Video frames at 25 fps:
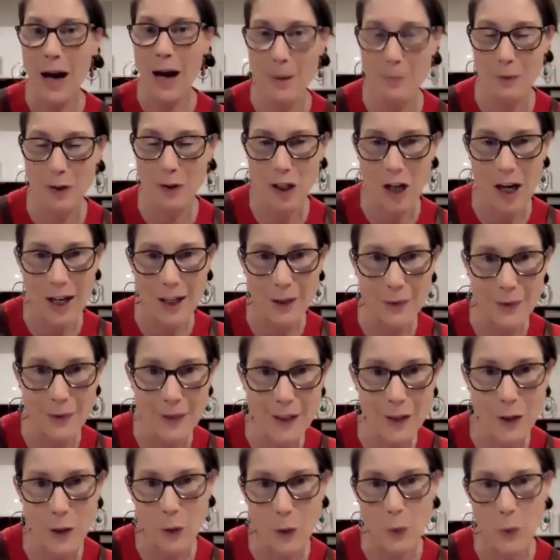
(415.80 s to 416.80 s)
Parmigiana,
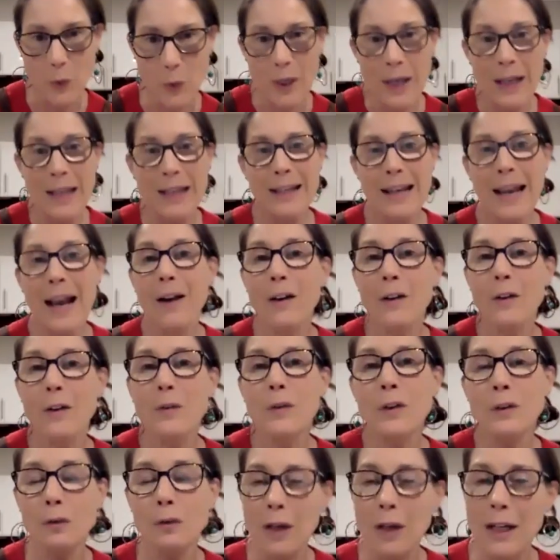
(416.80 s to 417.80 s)
it's called. Now,
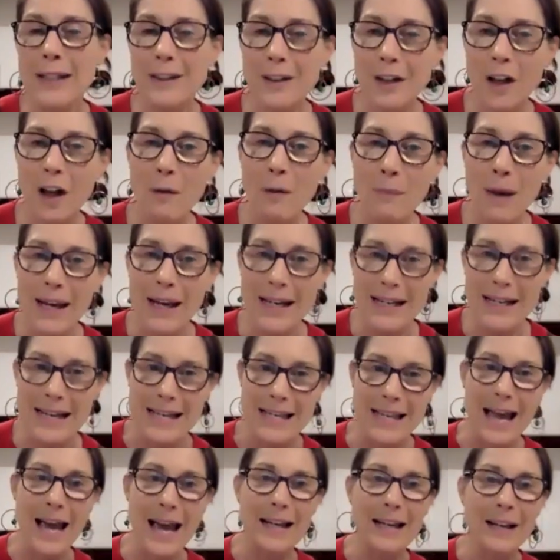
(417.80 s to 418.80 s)
the reason I'm
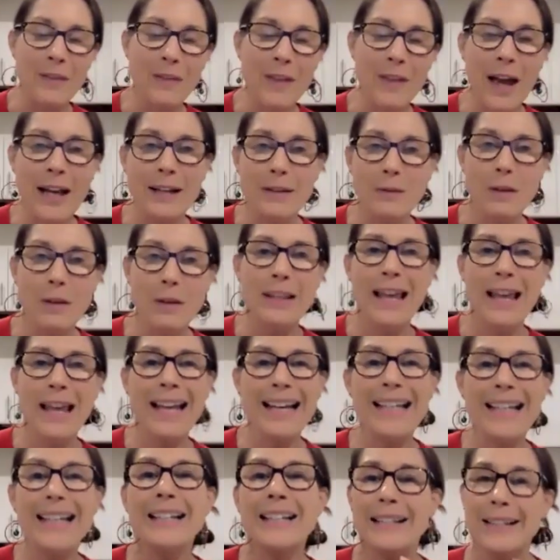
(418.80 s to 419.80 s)
making that
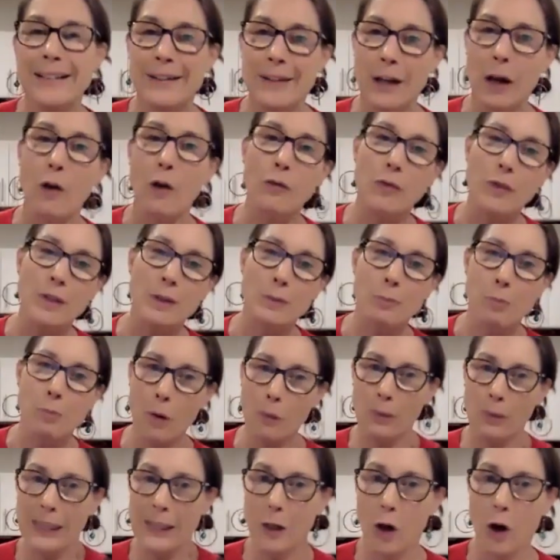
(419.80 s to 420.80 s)
in itself is
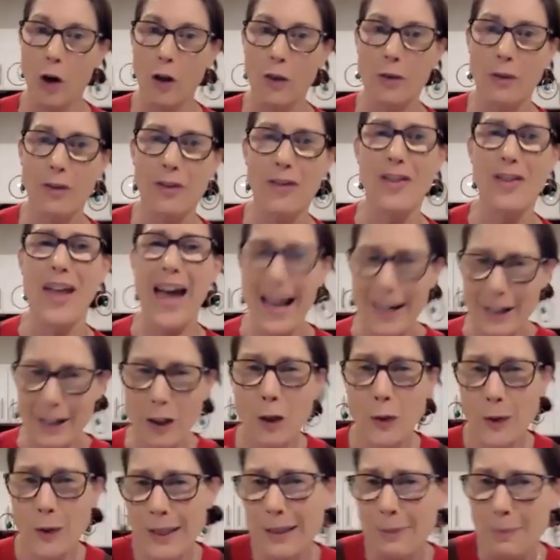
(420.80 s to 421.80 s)
probably not that
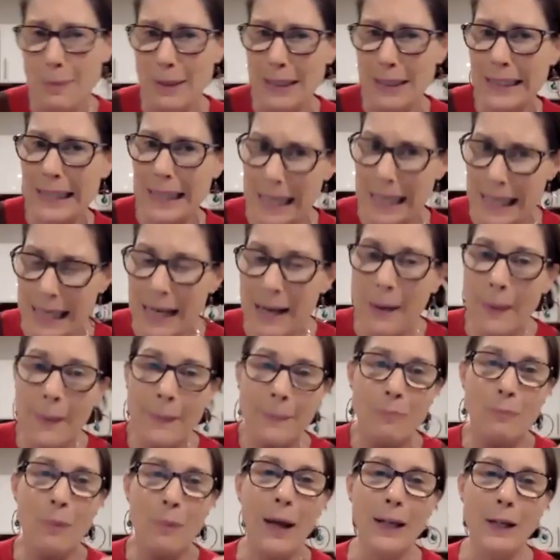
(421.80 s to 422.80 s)
Christmassy,
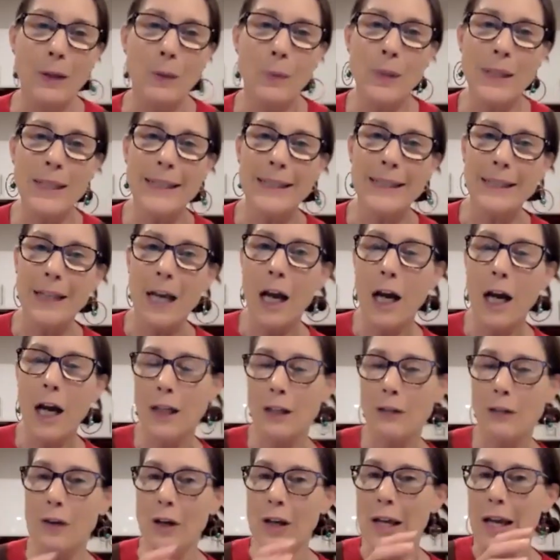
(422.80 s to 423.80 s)
but it was kind
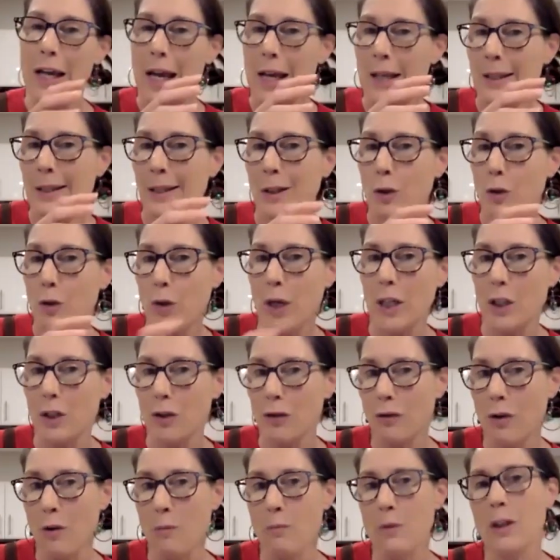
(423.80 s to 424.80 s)
of a stretch
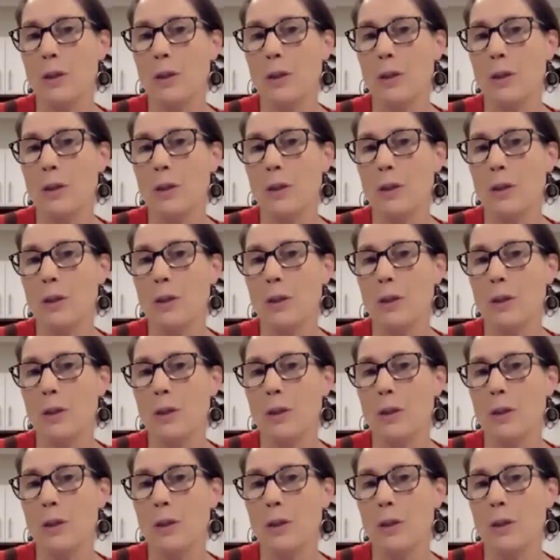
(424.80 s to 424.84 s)
from,